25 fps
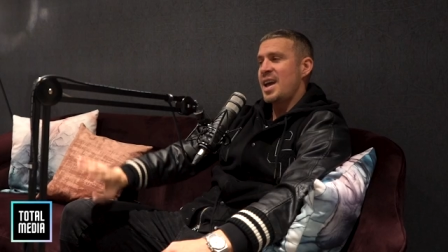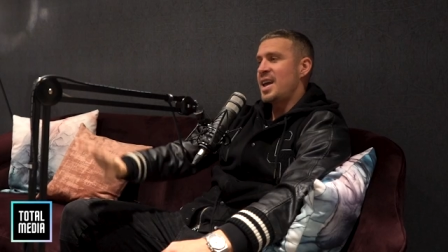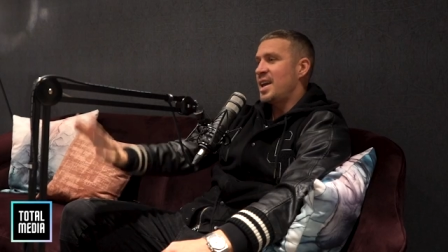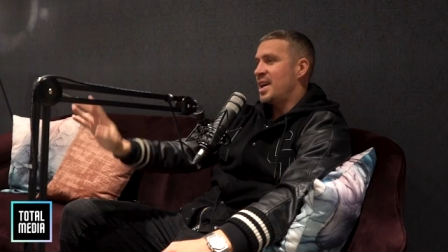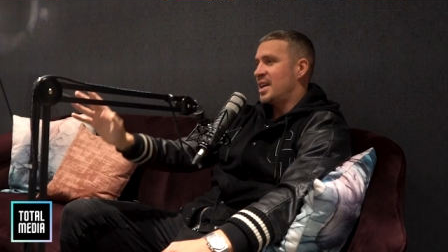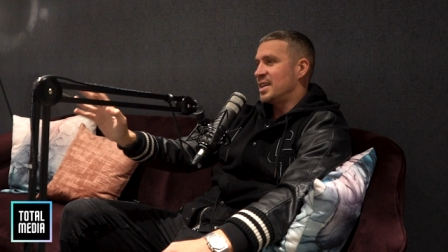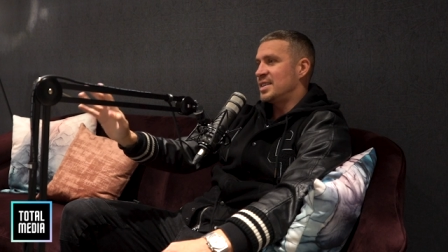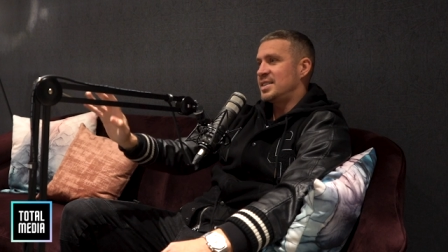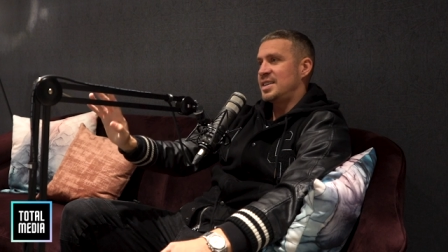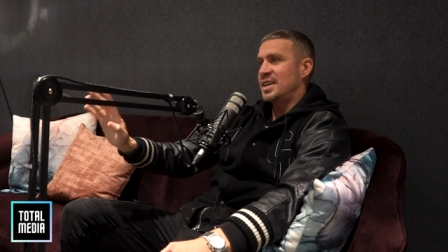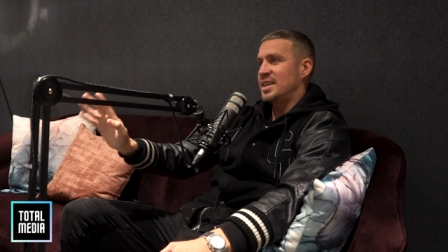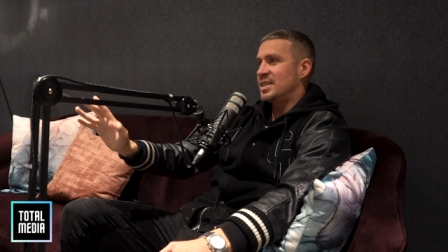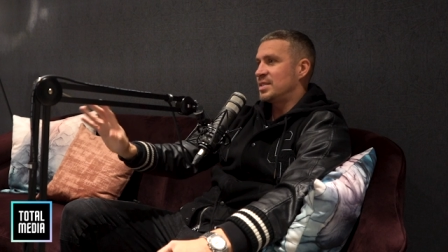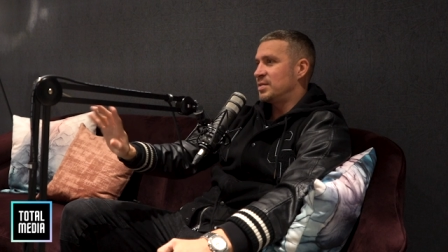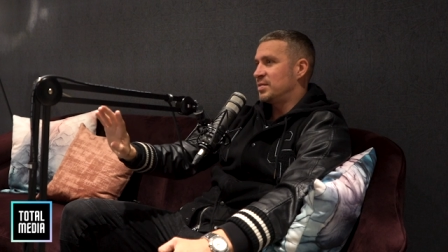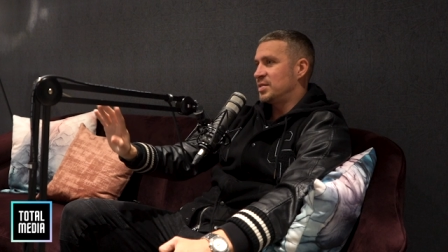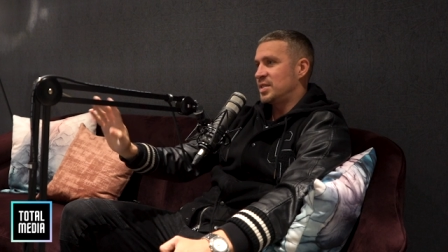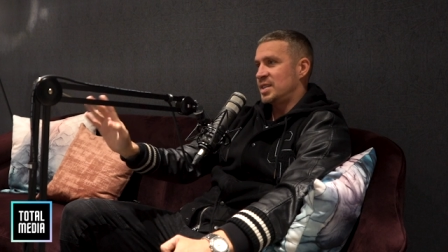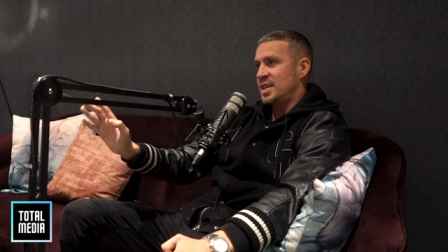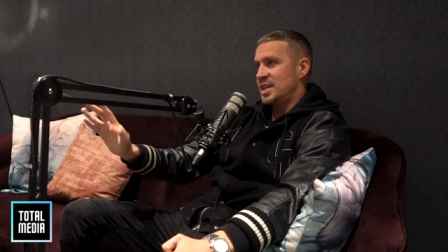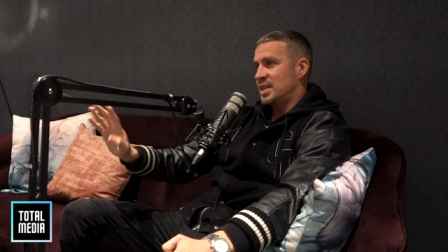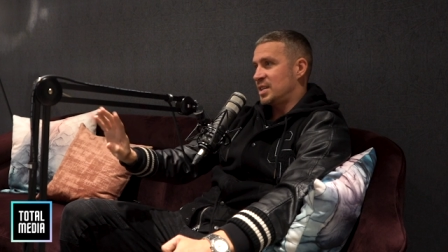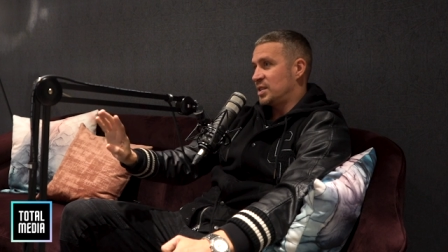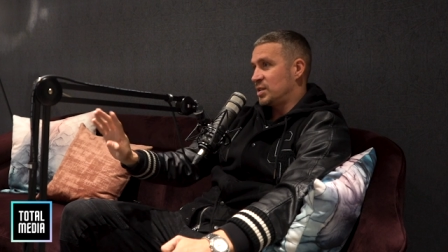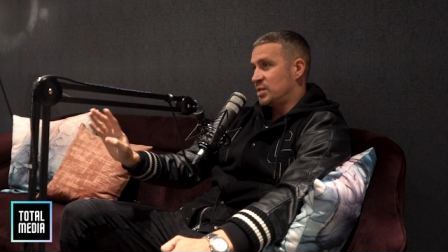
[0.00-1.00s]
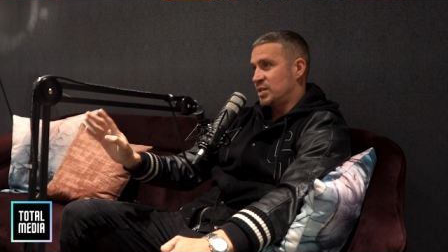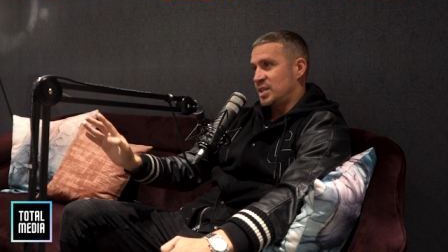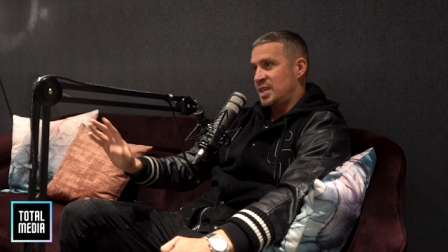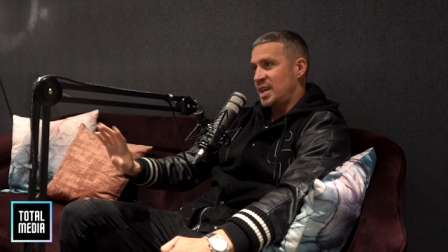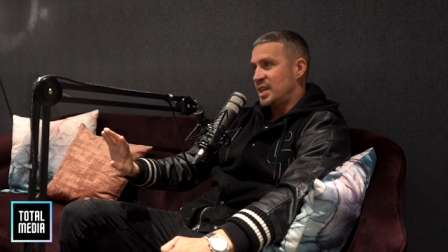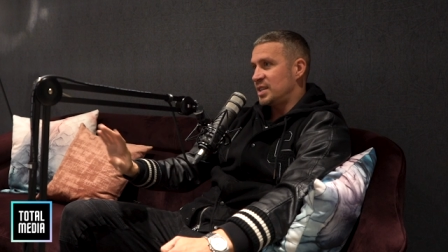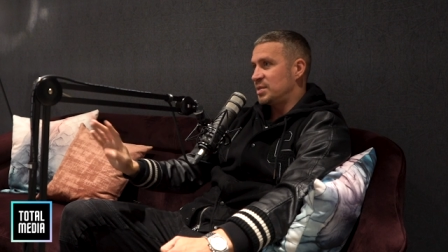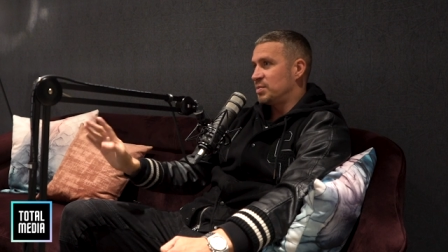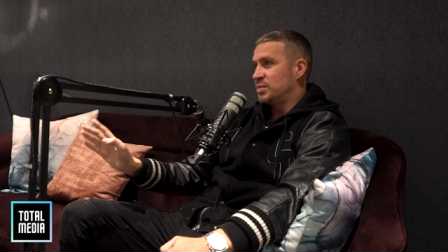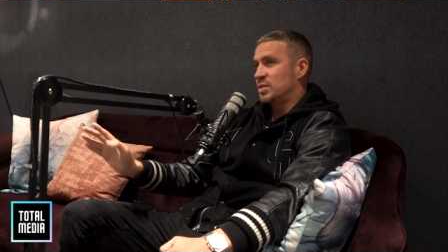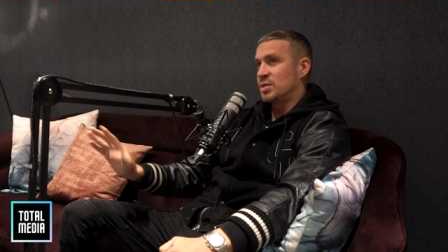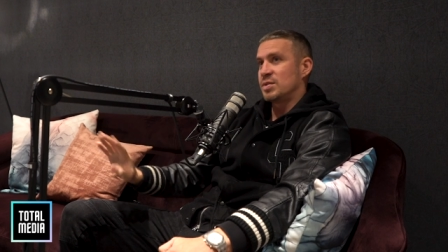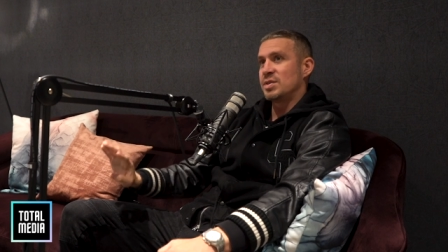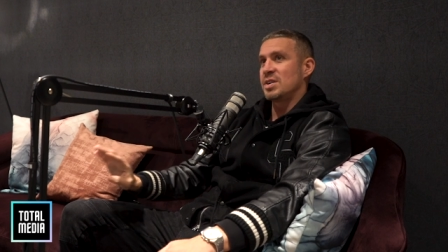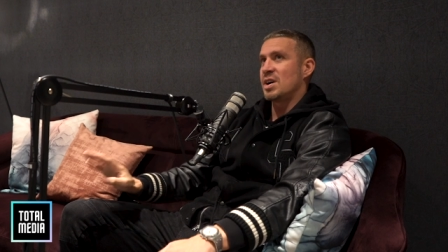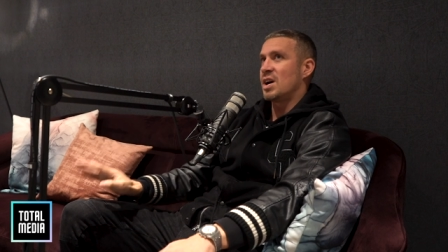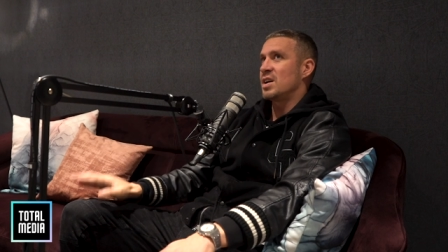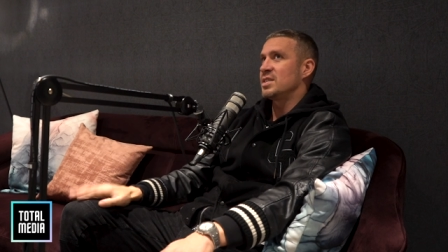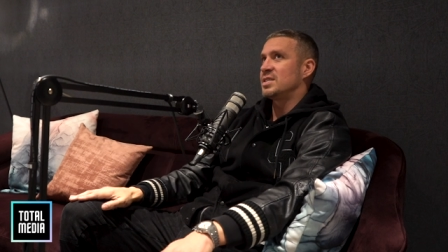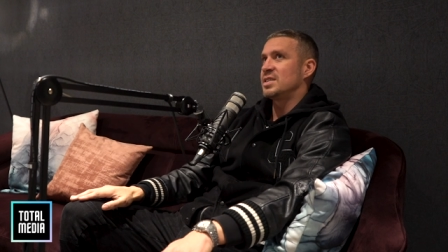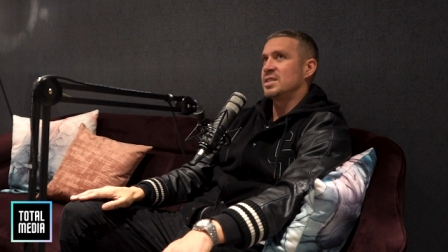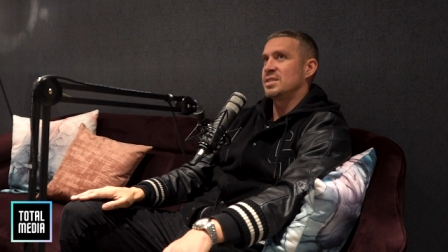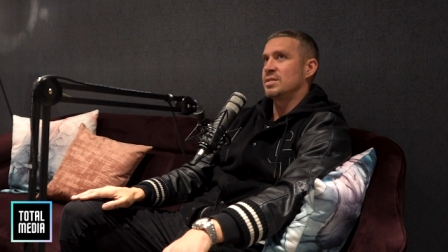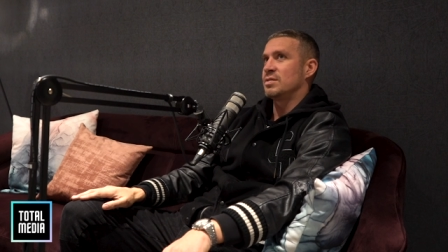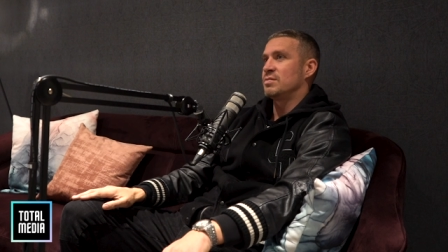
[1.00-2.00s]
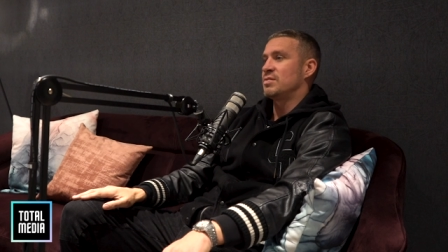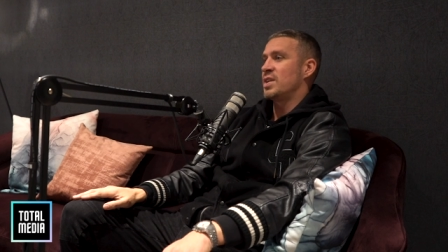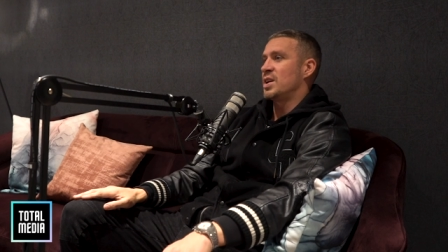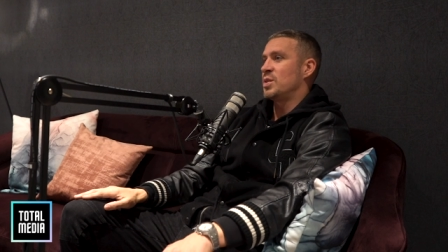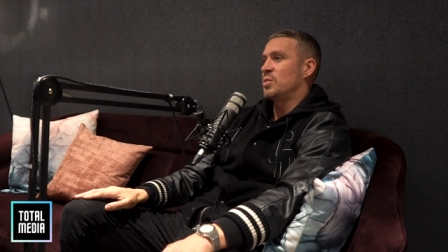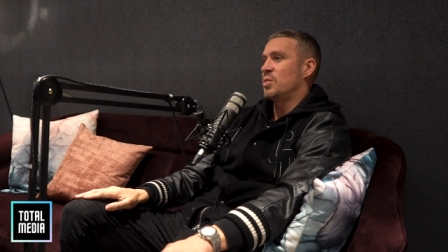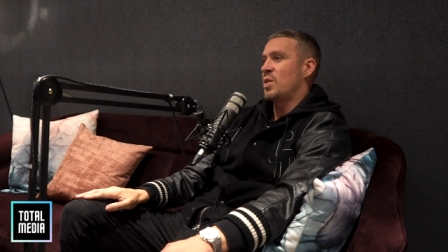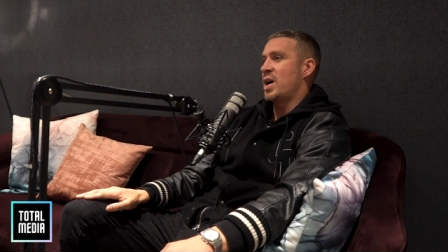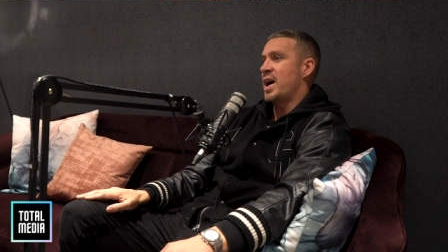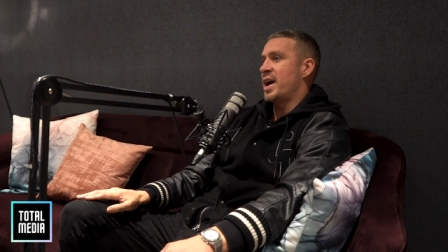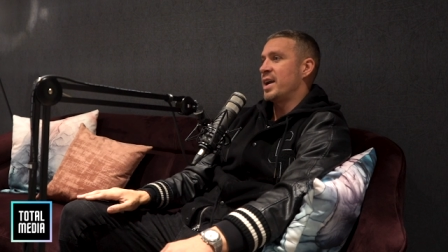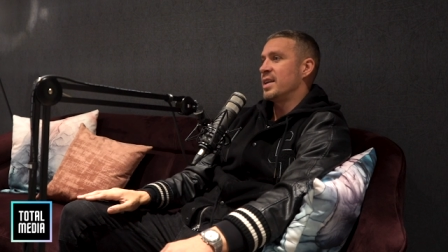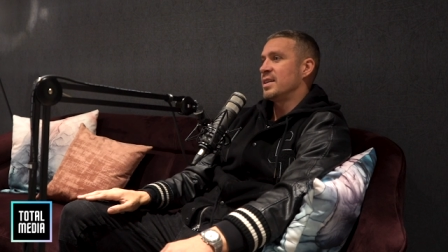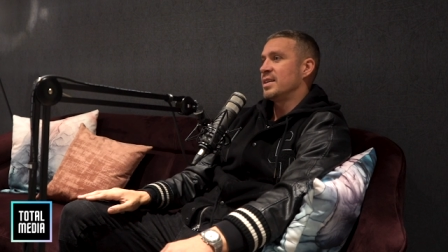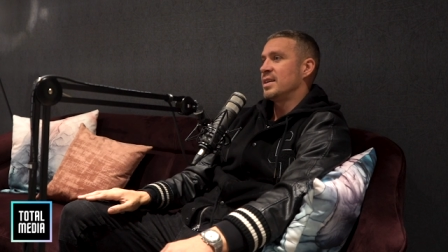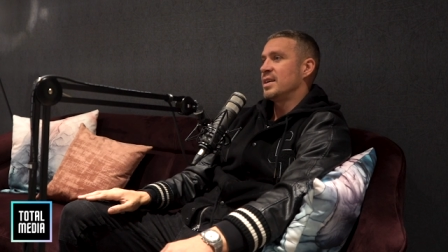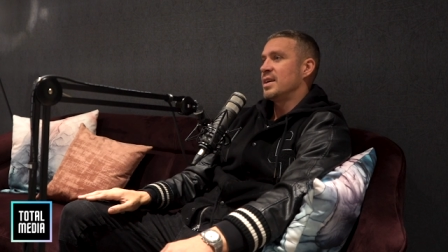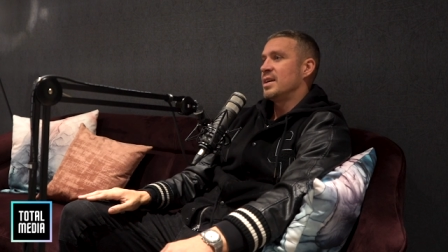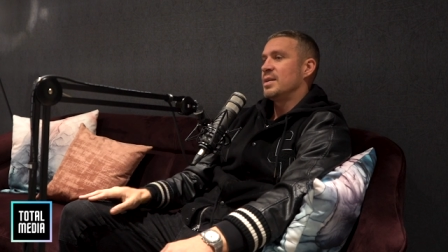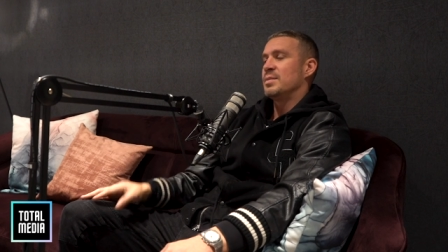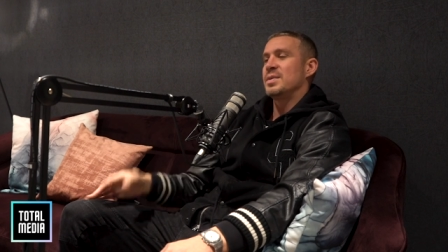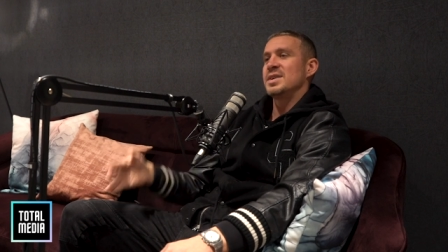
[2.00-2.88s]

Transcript: Yeah, yeah, six, six, six glasses of red wine.